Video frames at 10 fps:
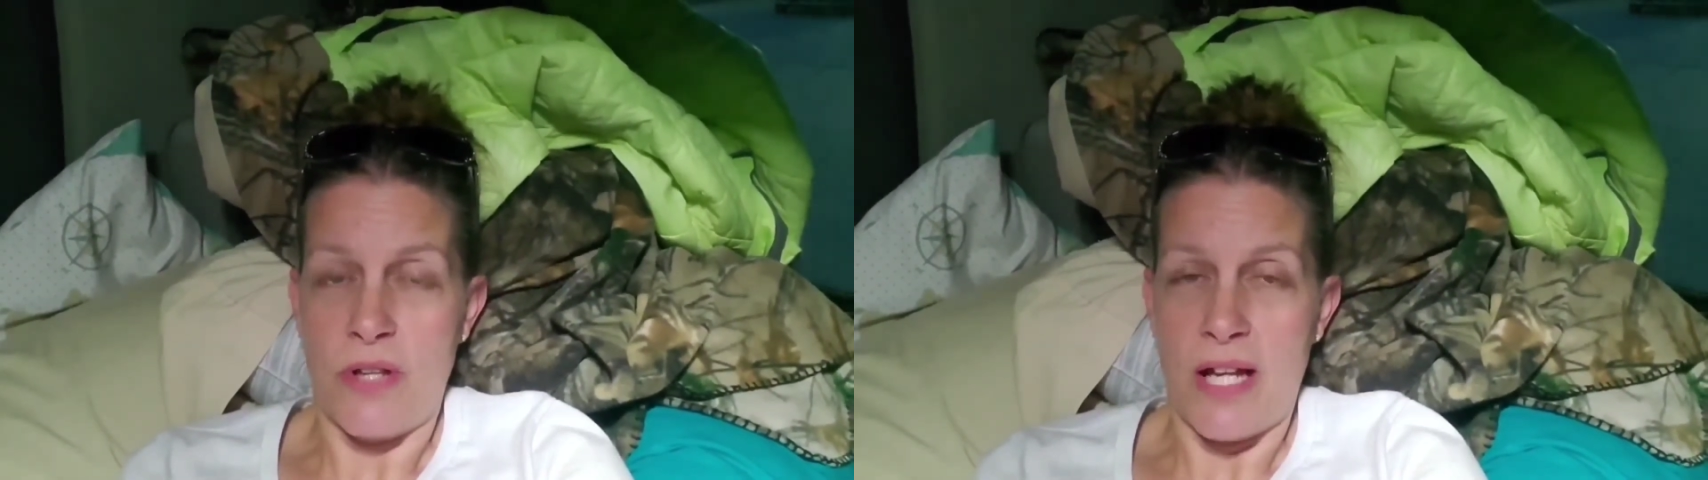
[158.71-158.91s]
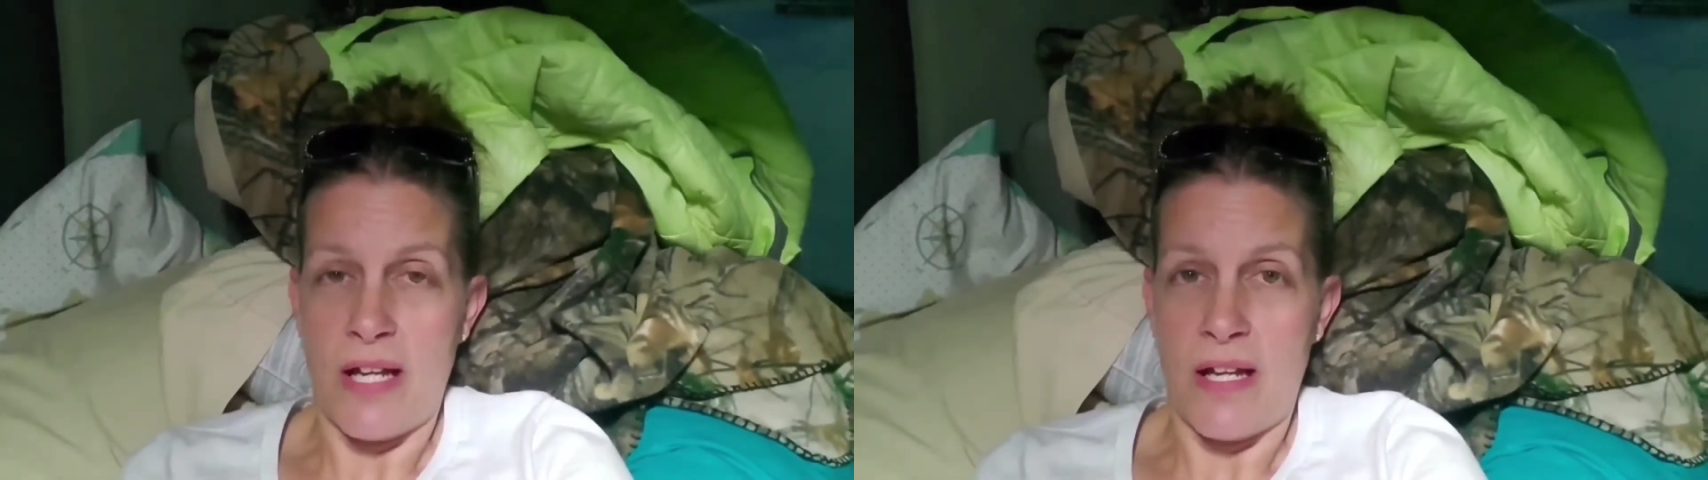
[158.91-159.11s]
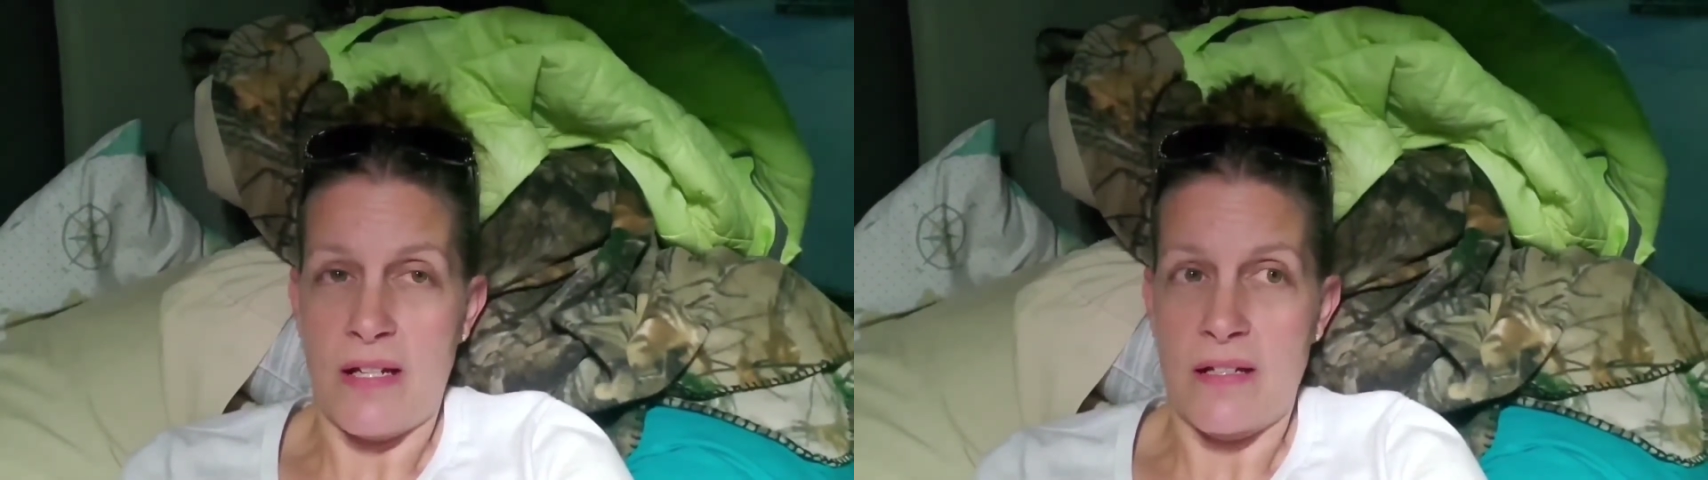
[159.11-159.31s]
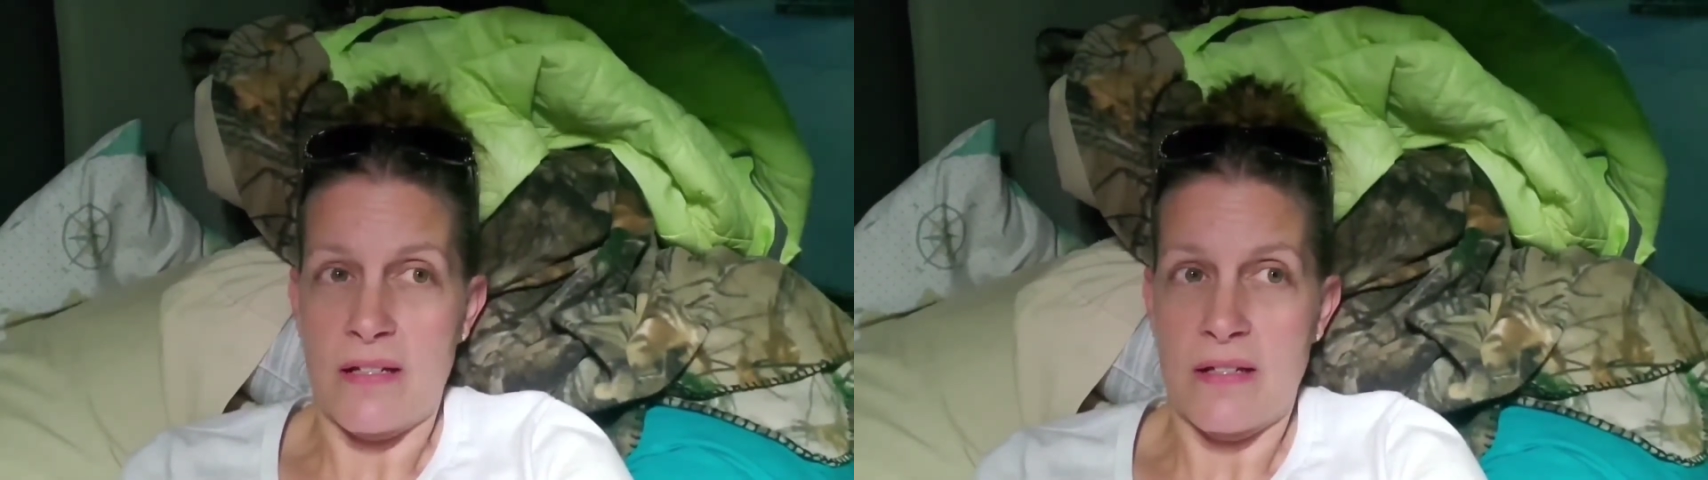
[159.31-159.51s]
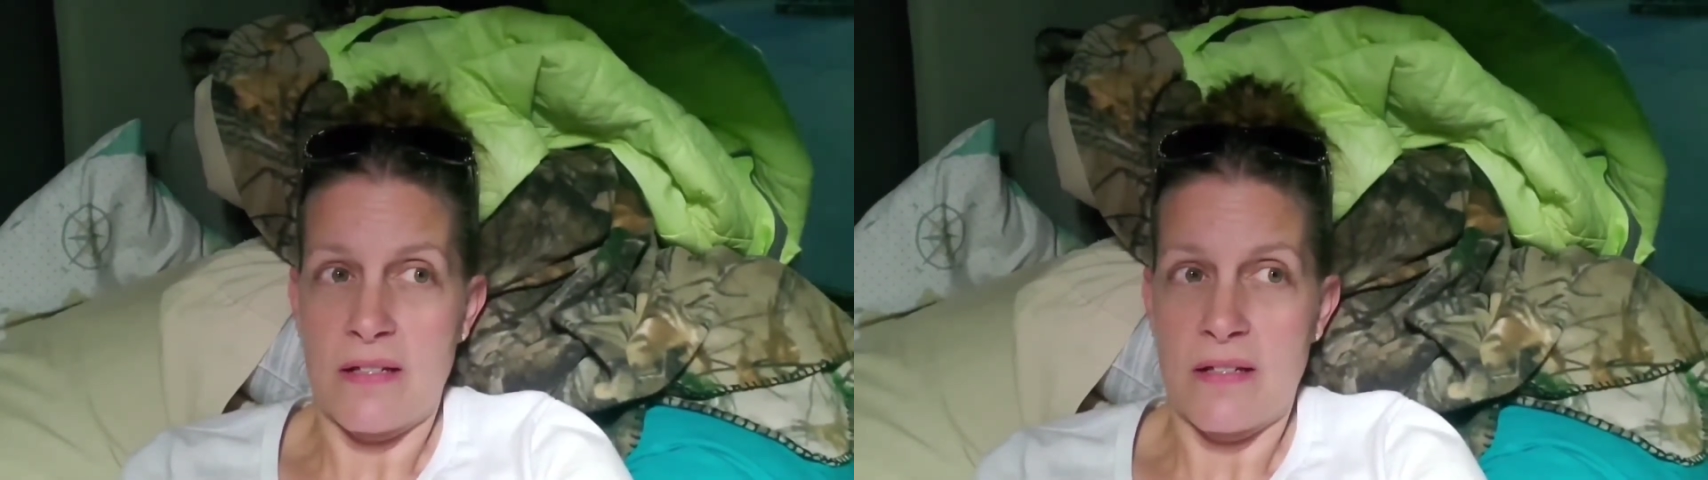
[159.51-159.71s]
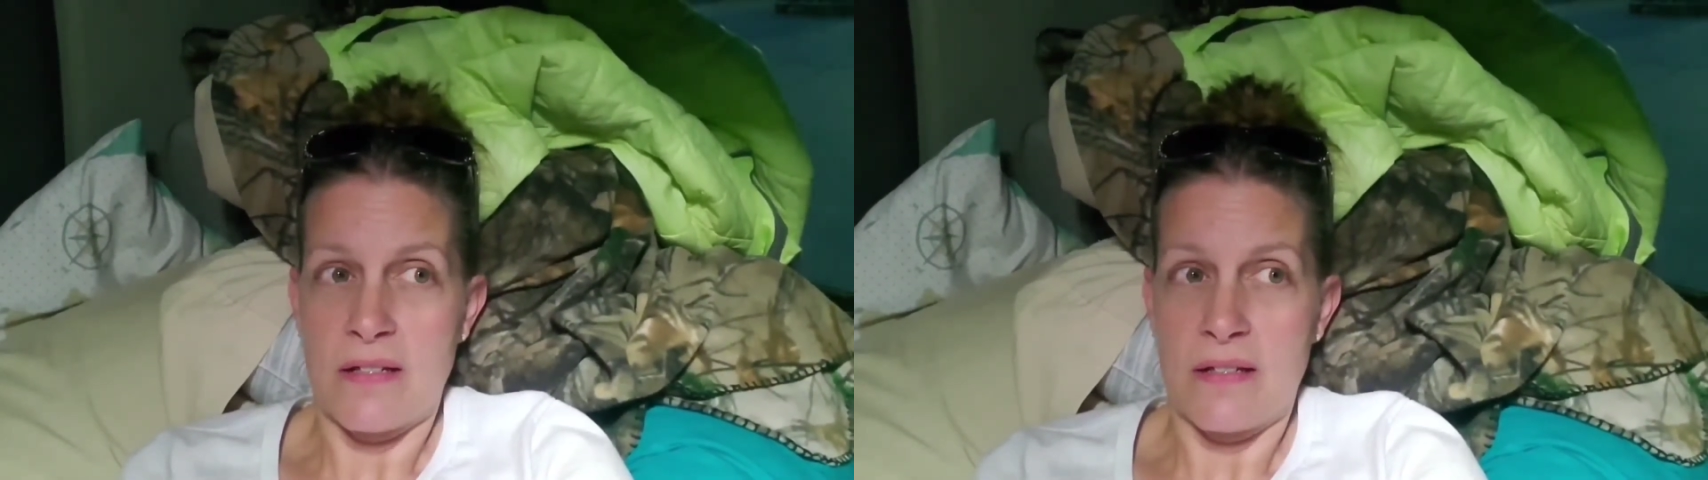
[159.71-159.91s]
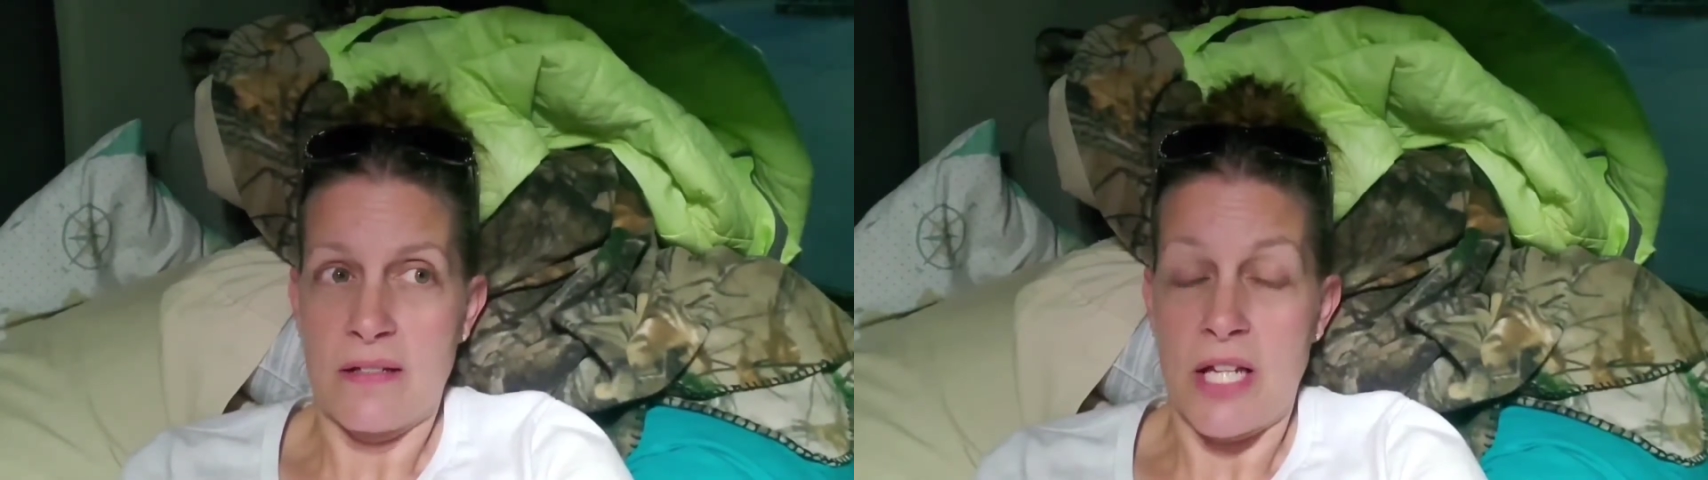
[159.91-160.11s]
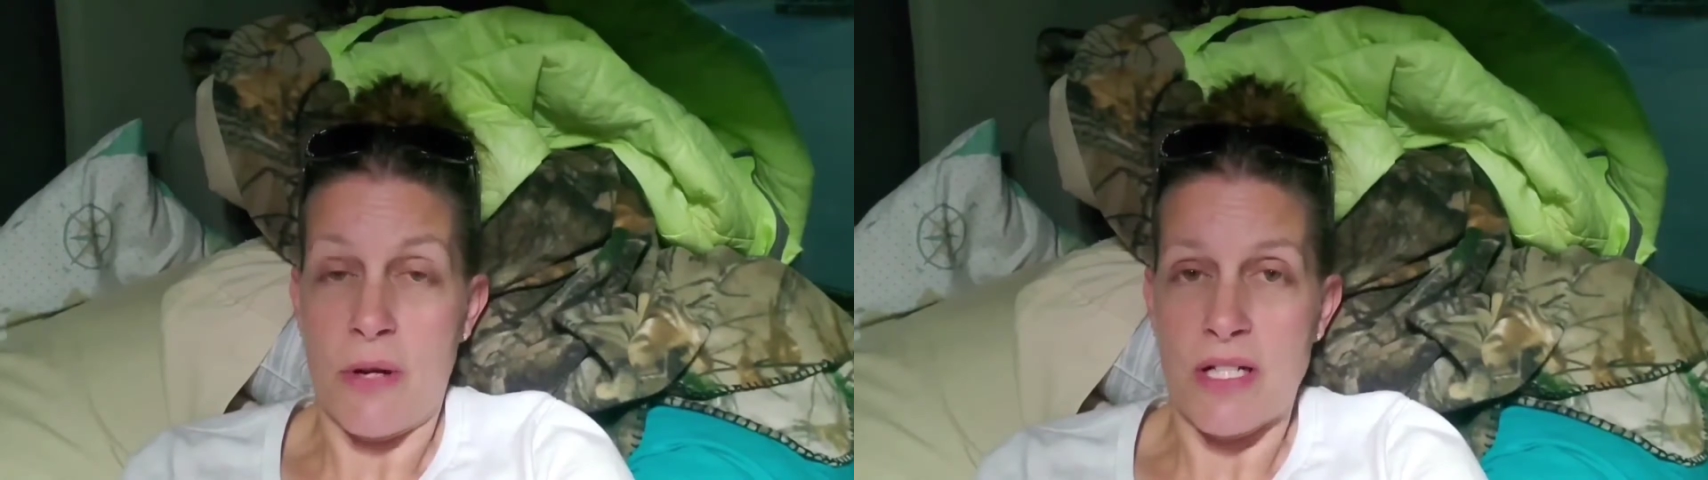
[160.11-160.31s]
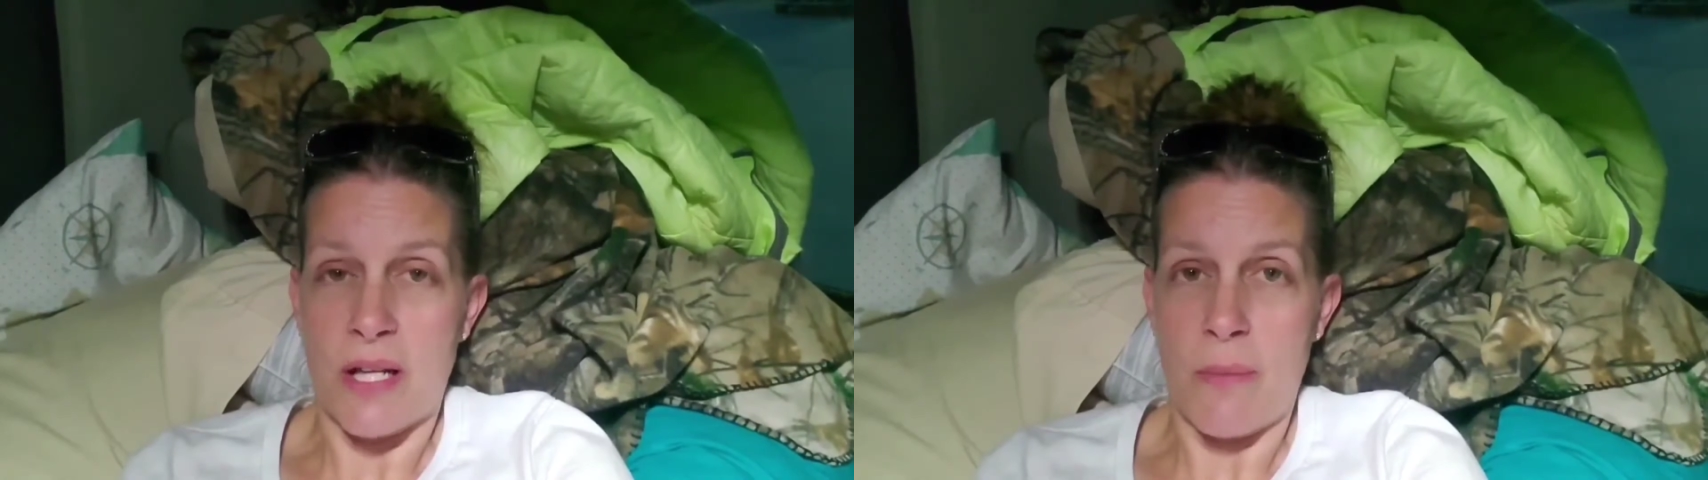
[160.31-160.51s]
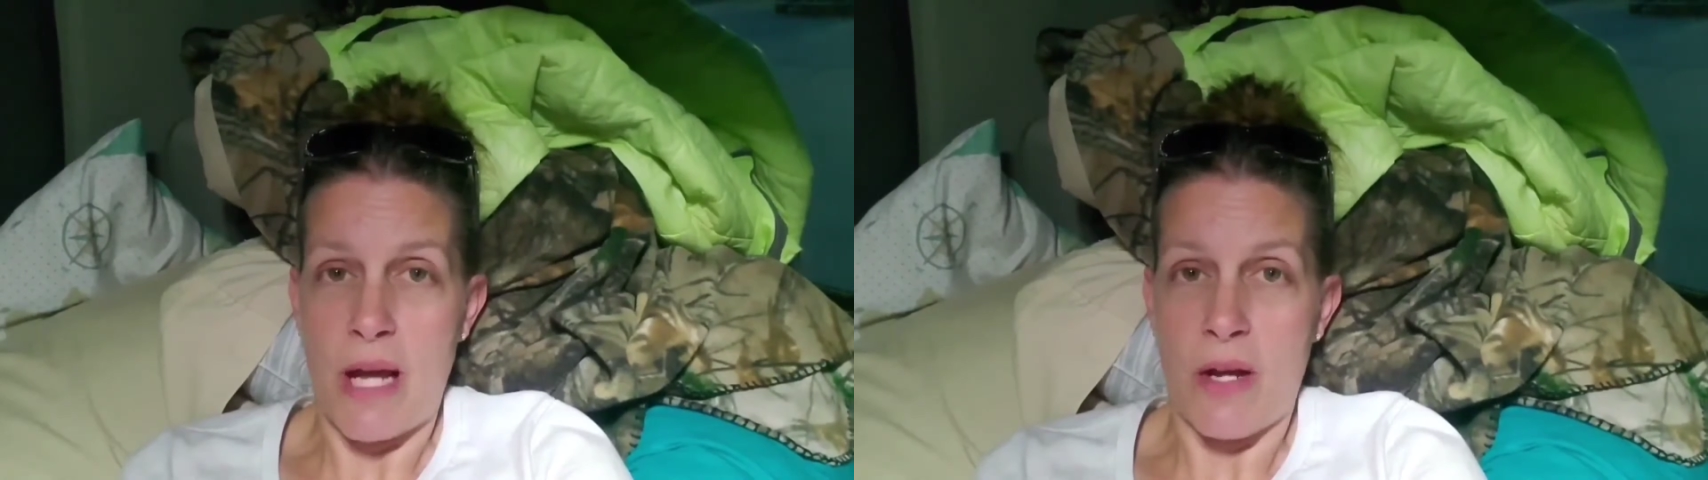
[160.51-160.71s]
and no, I
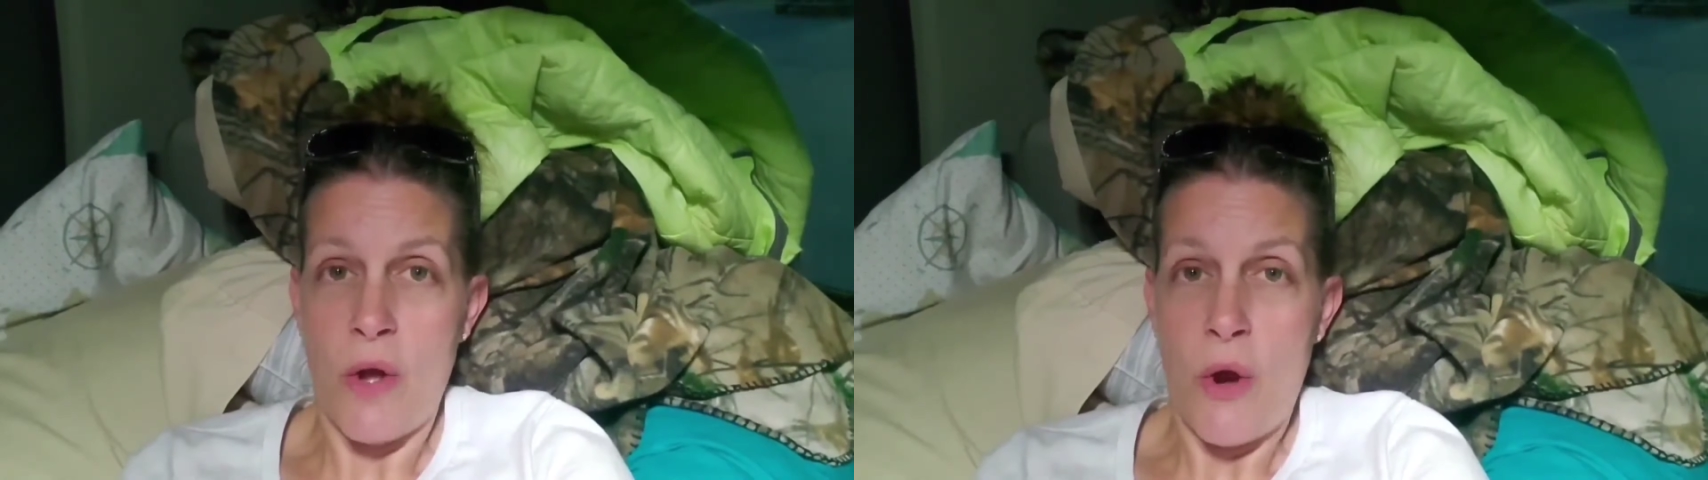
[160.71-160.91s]
take it back.